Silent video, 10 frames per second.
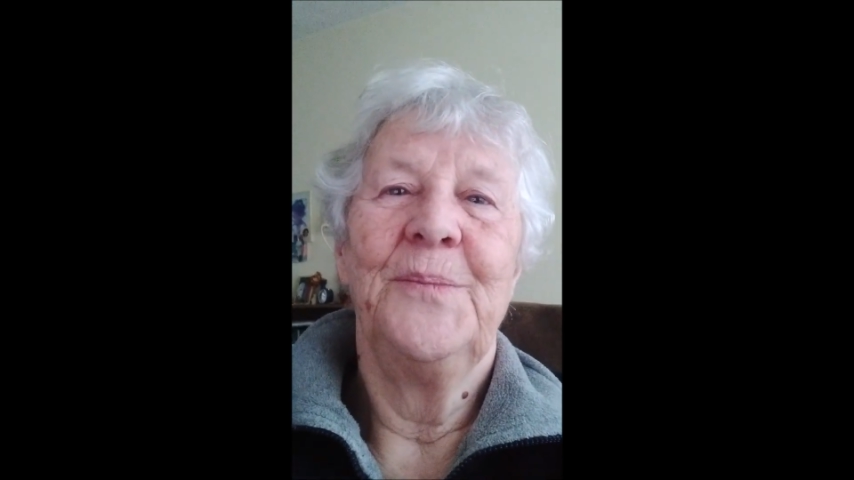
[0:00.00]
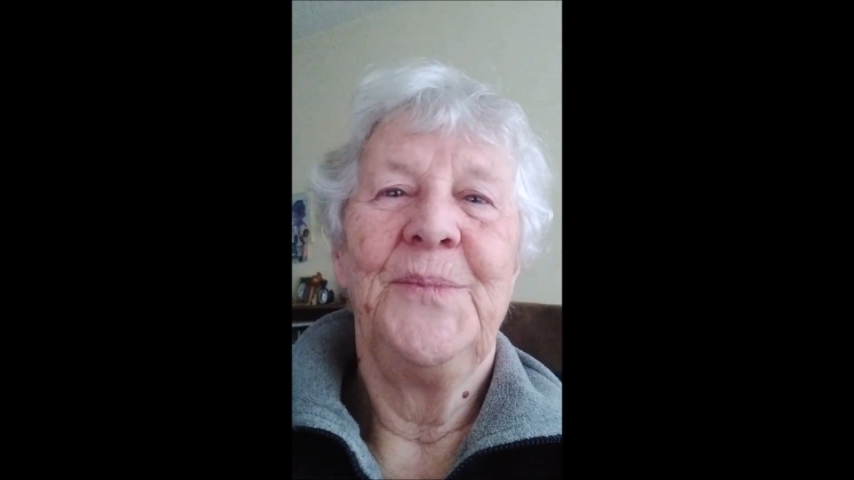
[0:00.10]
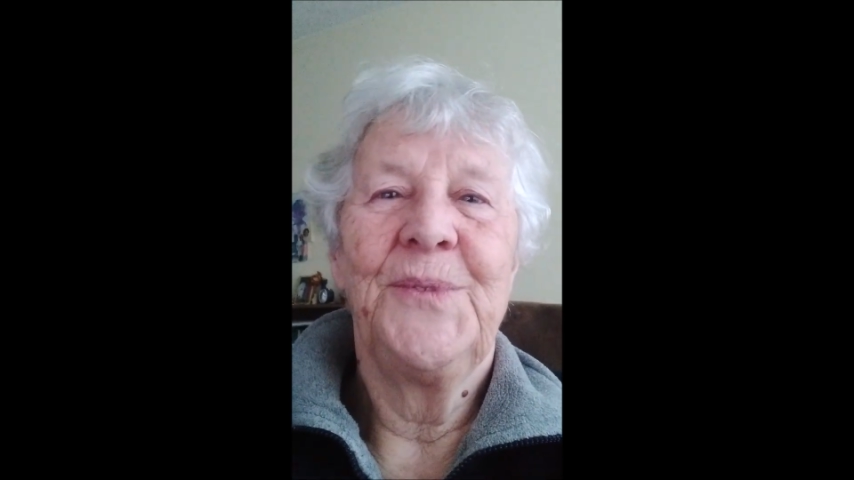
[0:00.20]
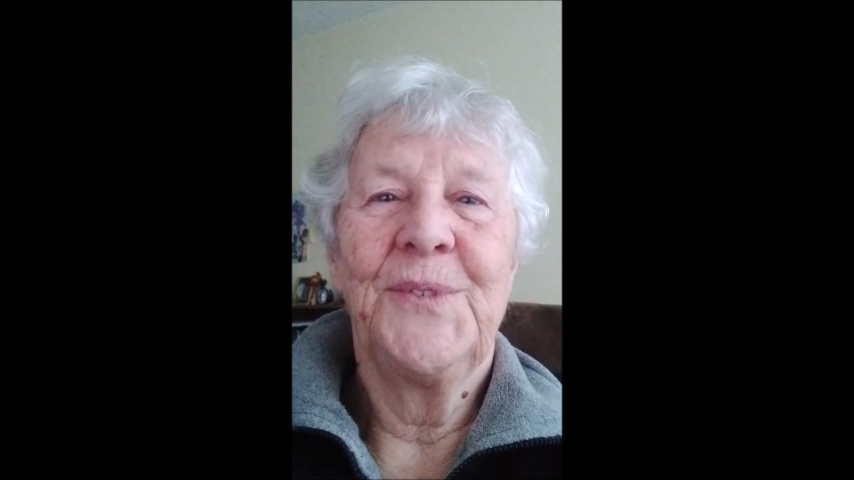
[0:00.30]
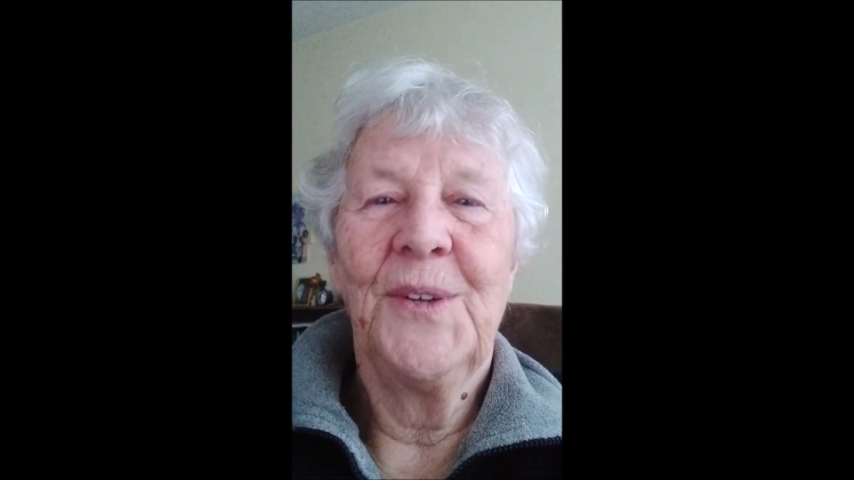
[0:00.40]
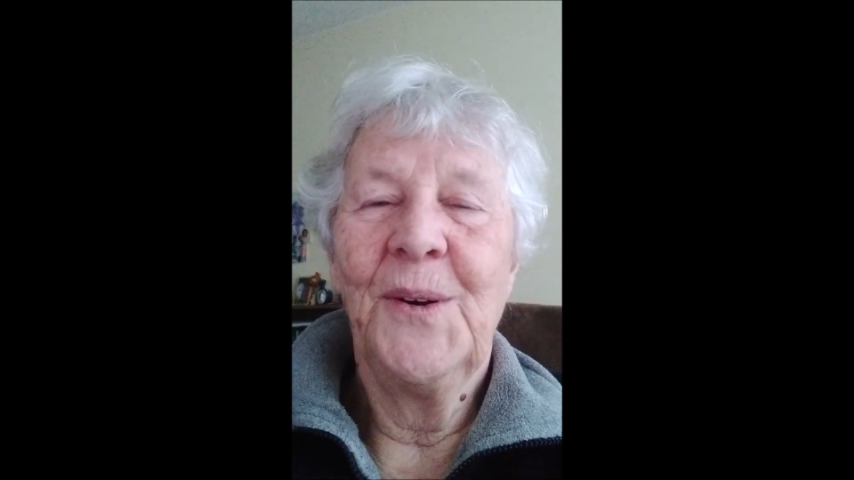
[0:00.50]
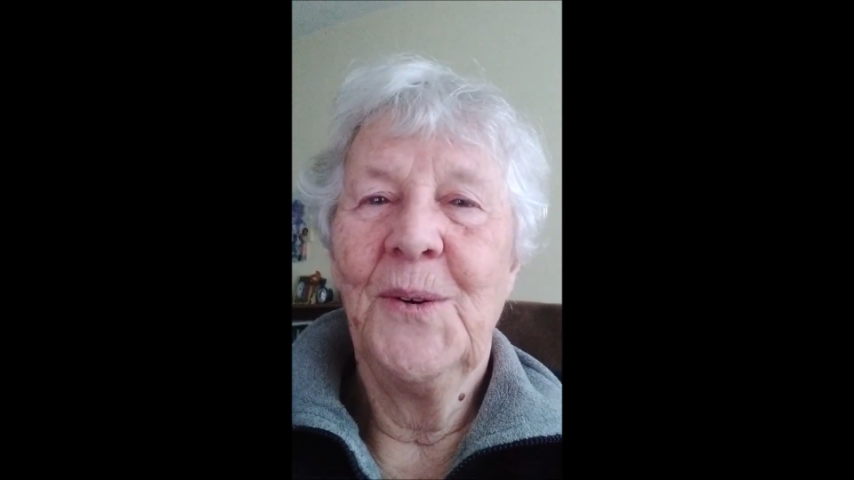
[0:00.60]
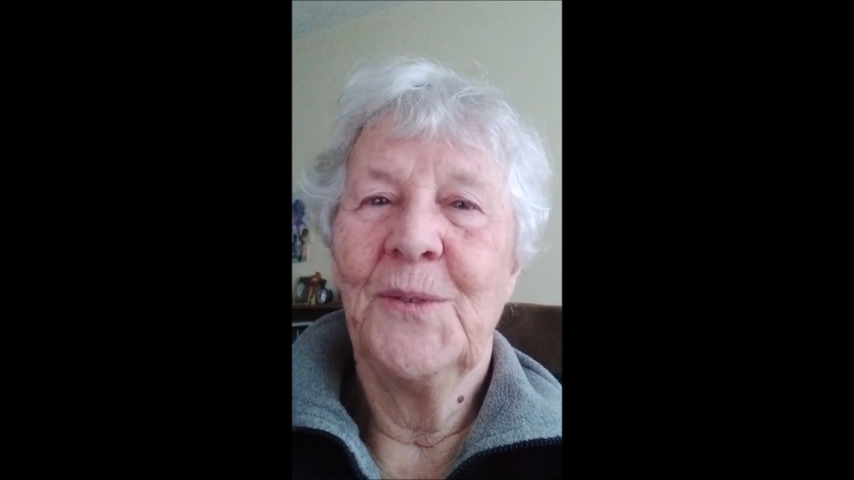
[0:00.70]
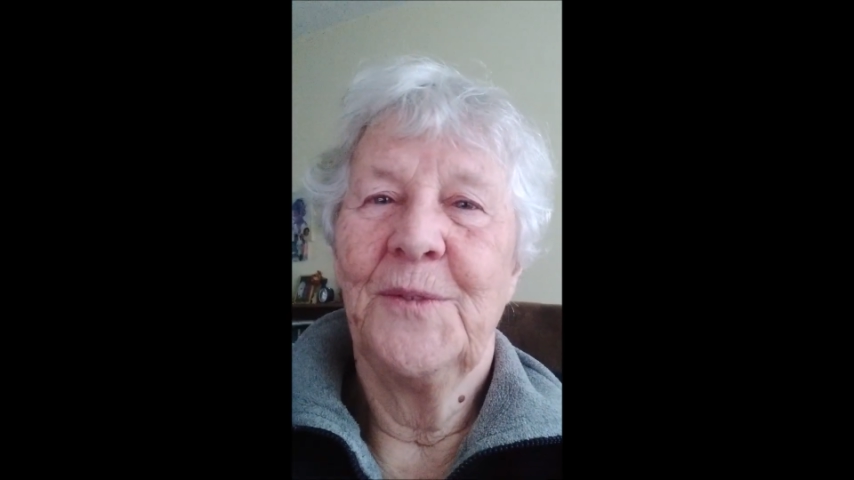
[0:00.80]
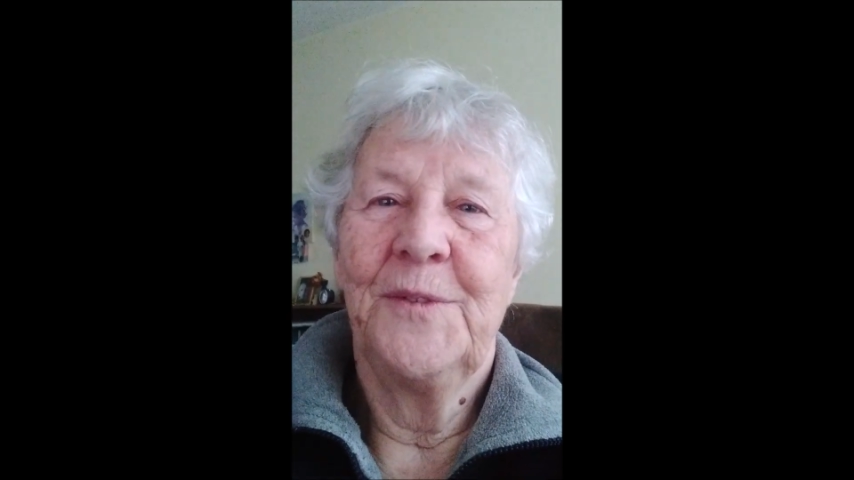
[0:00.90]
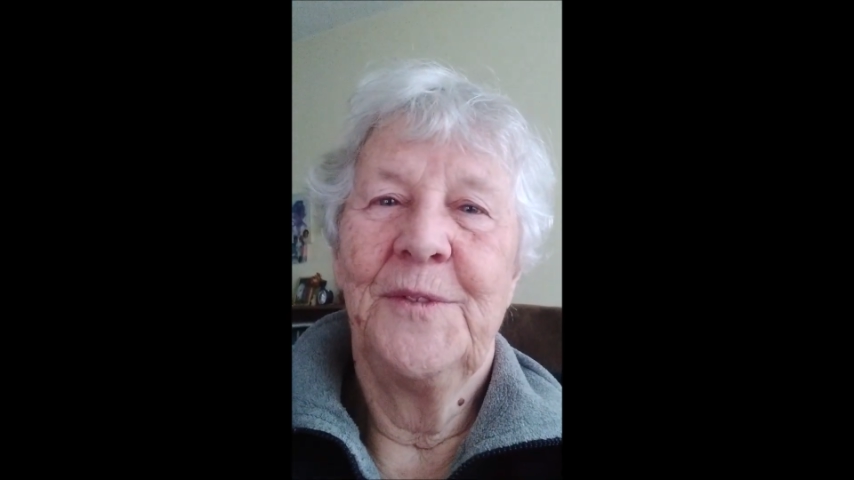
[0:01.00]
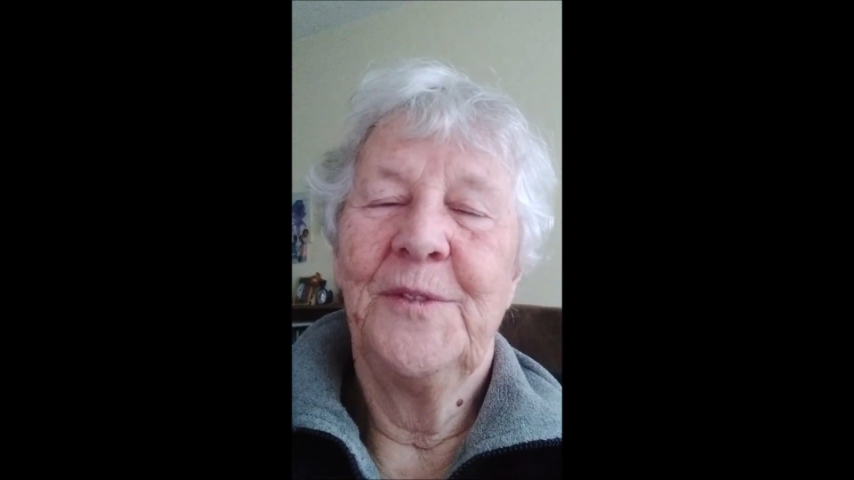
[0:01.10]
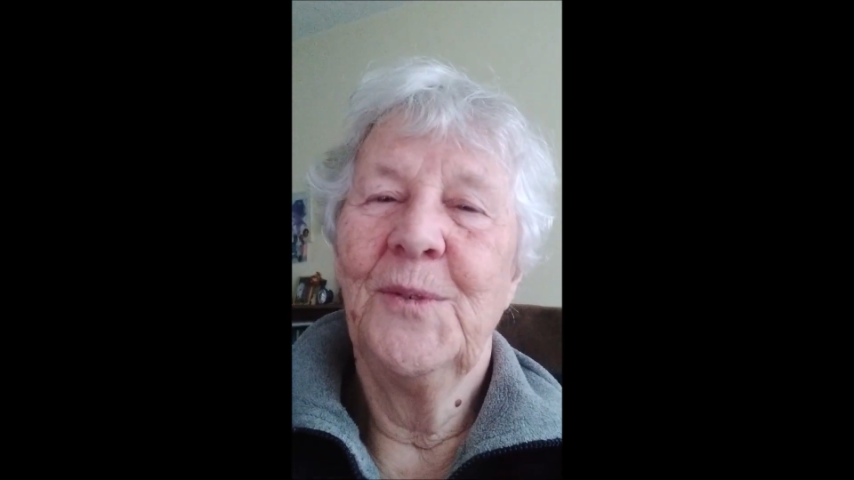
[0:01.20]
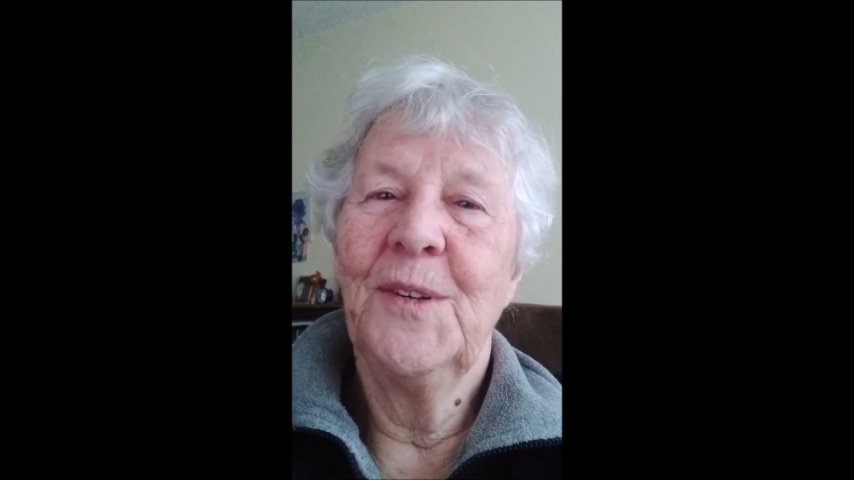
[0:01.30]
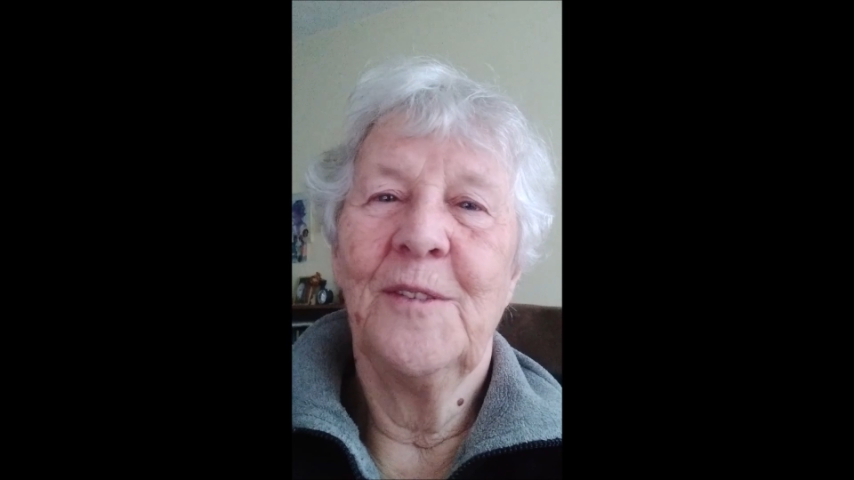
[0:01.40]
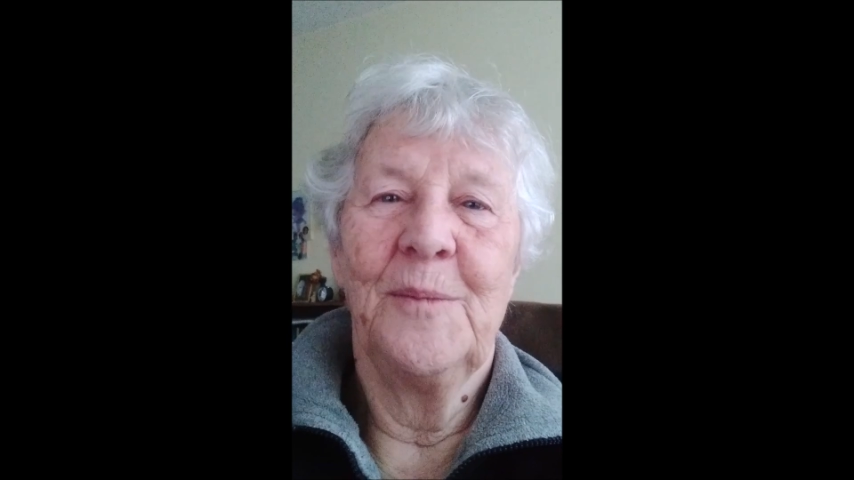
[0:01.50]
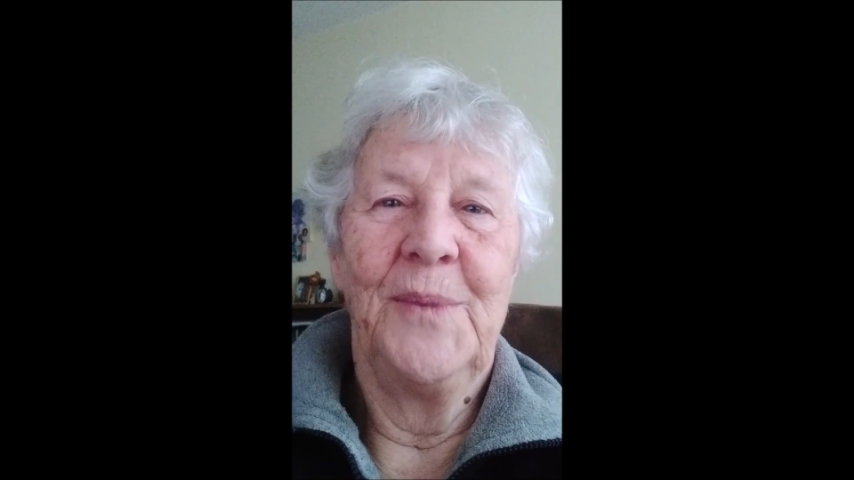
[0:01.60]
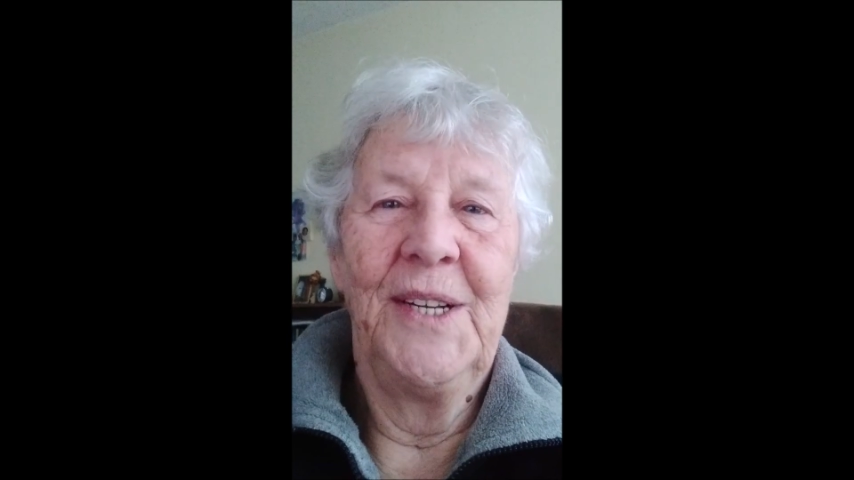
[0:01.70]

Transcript: so full of